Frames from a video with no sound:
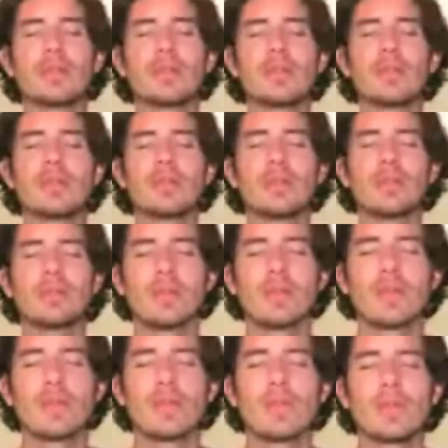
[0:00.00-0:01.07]
I
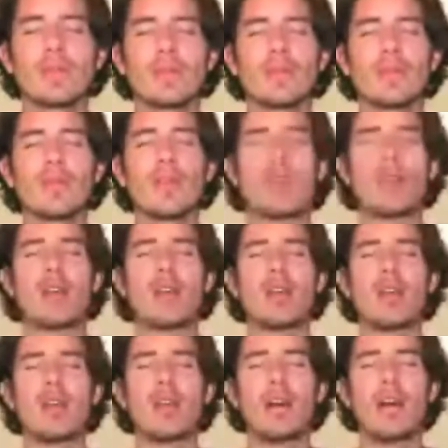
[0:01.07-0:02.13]
recognize
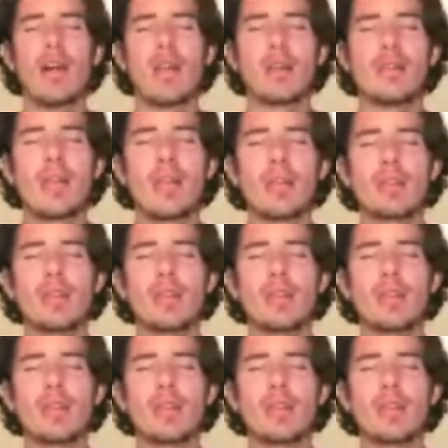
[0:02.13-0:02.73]
I am,